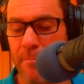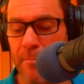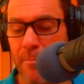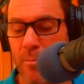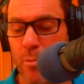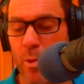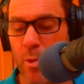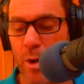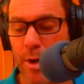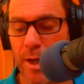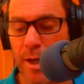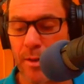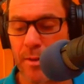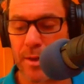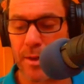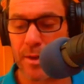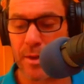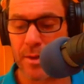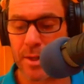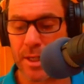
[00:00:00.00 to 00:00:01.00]
what are
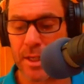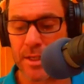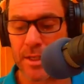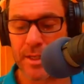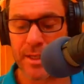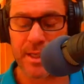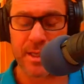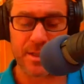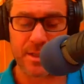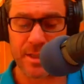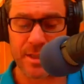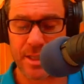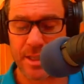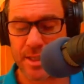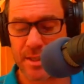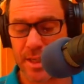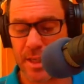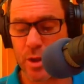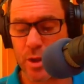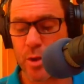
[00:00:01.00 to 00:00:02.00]
the
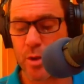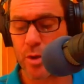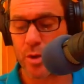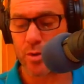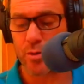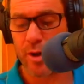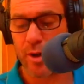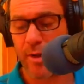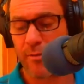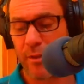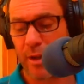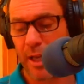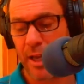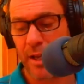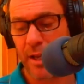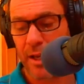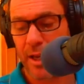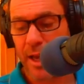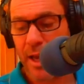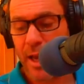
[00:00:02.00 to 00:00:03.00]
intensities that you can travel
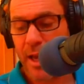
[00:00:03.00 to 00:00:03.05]
at